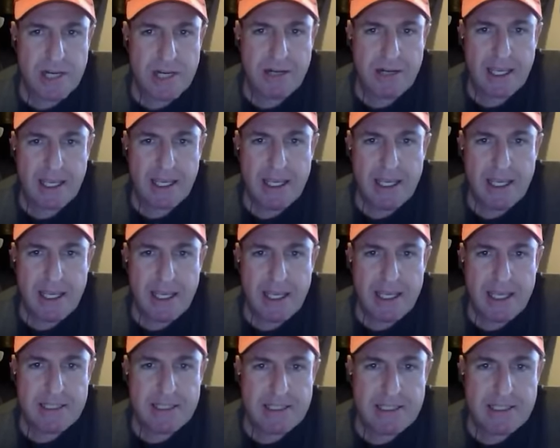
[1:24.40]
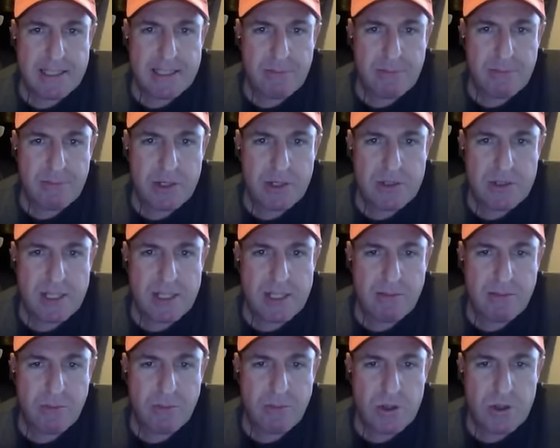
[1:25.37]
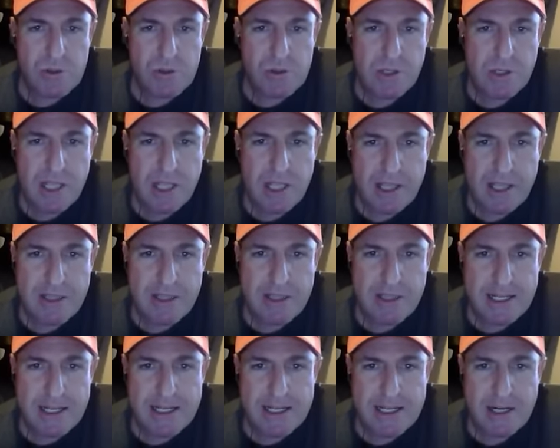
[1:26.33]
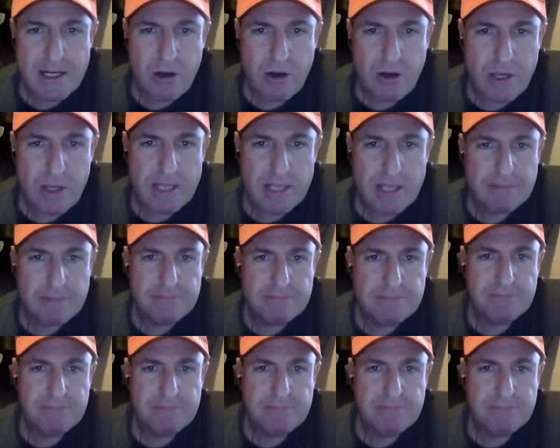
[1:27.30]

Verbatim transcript: area. Enter the temporary username and password, then click login.